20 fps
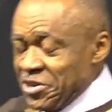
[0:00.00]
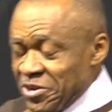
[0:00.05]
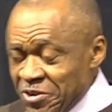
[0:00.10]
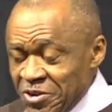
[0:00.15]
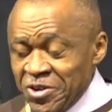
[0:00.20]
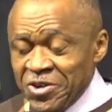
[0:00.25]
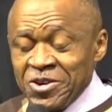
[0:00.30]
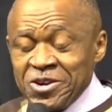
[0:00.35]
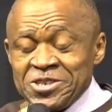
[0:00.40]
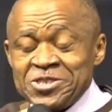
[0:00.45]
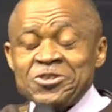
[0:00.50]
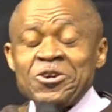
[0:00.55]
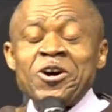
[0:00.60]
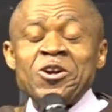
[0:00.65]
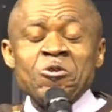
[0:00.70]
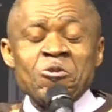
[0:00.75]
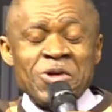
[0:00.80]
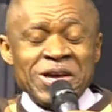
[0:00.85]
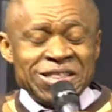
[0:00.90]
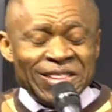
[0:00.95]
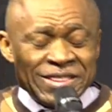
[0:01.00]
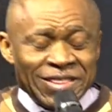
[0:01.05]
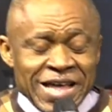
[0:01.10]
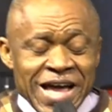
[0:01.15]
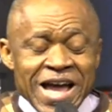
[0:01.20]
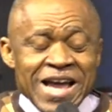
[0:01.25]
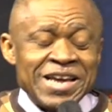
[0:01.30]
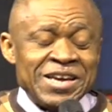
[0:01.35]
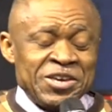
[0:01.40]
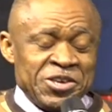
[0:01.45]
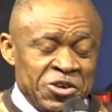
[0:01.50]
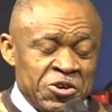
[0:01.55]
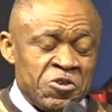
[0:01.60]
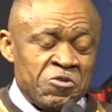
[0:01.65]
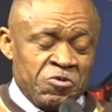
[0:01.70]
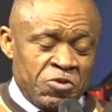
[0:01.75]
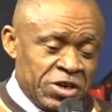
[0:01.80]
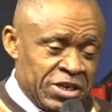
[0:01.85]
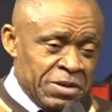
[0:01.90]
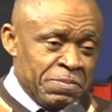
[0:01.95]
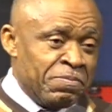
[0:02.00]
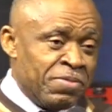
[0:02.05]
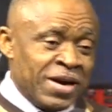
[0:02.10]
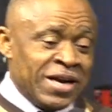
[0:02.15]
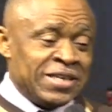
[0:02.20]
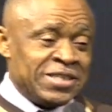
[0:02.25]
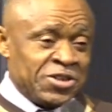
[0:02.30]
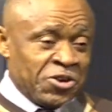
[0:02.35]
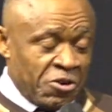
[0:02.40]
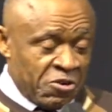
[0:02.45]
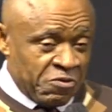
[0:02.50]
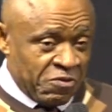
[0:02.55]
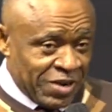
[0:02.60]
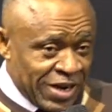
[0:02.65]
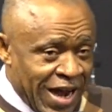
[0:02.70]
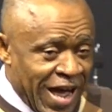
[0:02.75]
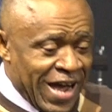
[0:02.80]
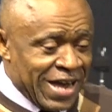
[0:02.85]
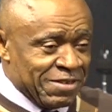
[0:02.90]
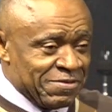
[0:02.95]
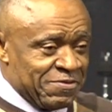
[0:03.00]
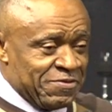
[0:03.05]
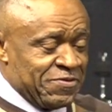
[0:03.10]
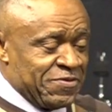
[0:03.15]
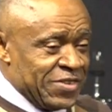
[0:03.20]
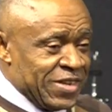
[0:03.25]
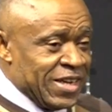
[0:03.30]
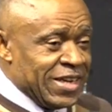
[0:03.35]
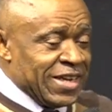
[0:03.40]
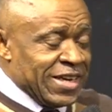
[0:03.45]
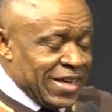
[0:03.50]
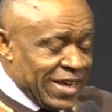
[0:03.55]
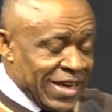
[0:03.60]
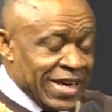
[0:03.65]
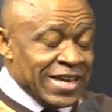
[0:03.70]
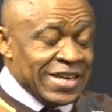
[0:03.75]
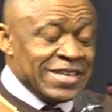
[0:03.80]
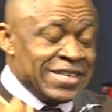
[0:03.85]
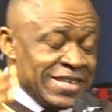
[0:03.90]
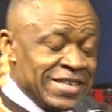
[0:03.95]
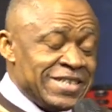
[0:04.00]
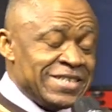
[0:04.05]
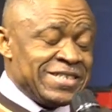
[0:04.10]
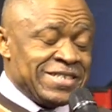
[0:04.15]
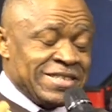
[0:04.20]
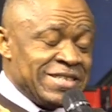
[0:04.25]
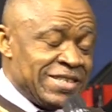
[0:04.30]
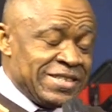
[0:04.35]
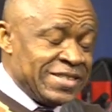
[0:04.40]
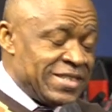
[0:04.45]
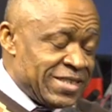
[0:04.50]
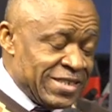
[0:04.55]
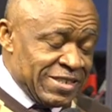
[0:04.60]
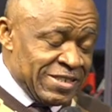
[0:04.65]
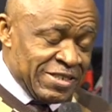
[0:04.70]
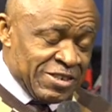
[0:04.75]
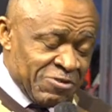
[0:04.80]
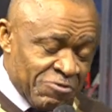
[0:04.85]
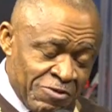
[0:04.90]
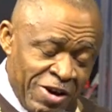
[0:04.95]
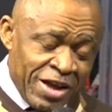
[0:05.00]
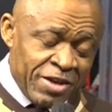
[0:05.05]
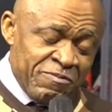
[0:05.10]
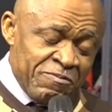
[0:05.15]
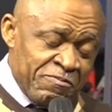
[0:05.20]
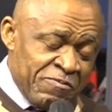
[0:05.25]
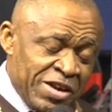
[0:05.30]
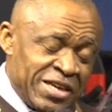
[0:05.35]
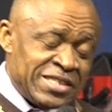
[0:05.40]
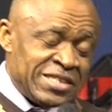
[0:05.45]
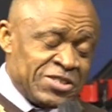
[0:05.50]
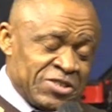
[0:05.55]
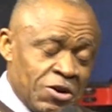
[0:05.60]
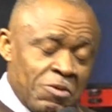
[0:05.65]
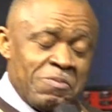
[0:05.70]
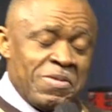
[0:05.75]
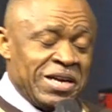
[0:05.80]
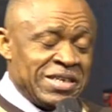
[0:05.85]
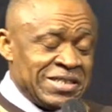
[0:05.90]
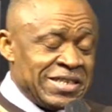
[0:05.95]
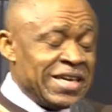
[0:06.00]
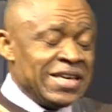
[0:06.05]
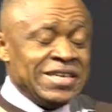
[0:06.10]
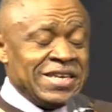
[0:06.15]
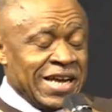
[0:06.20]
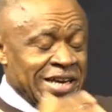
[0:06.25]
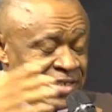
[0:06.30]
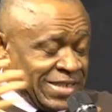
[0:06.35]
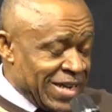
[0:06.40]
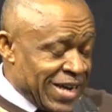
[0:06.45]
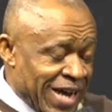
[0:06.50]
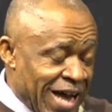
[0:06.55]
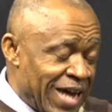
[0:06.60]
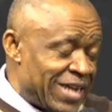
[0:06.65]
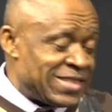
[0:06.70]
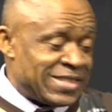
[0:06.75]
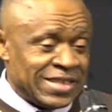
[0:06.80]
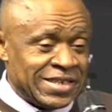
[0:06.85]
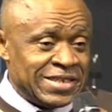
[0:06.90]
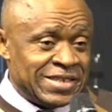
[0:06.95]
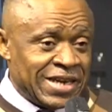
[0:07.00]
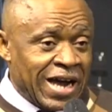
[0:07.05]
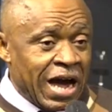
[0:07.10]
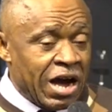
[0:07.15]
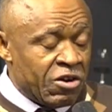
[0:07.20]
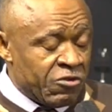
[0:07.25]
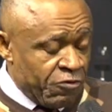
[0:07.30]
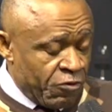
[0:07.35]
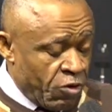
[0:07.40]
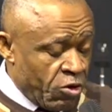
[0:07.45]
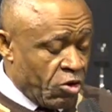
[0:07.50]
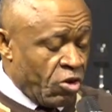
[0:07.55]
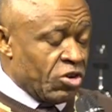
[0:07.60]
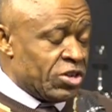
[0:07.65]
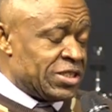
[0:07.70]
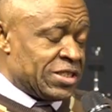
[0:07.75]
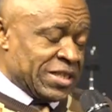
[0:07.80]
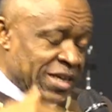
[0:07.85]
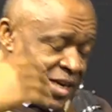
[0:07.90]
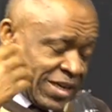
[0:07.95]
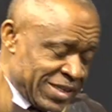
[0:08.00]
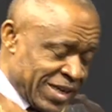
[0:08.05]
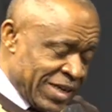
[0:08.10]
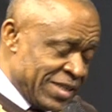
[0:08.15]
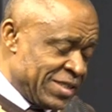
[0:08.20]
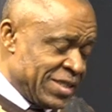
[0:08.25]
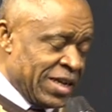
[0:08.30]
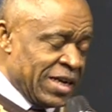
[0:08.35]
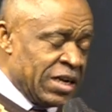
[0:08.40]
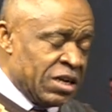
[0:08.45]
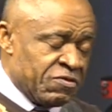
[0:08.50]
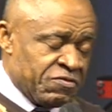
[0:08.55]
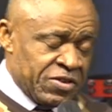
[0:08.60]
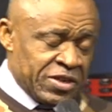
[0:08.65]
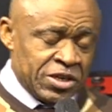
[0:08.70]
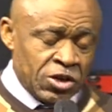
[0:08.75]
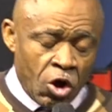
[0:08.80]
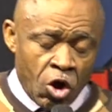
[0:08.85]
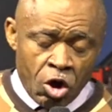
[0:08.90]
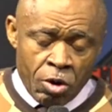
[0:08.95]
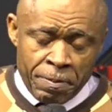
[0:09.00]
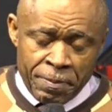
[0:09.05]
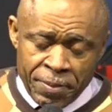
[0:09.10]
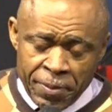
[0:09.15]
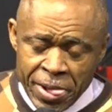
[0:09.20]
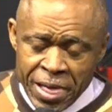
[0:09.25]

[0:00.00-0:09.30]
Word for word: Glorious God, we thank you for the breath of life. In this season, when, when some are saying there's a casting down, for us, there's a lifting up.